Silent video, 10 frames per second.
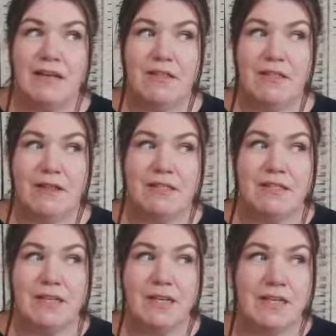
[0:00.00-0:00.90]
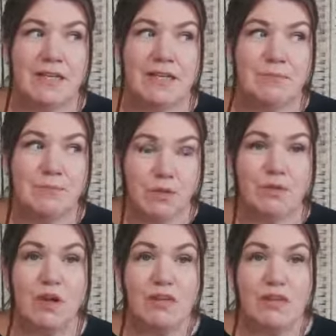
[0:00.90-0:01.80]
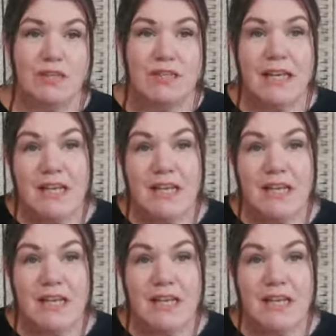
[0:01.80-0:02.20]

that is built on an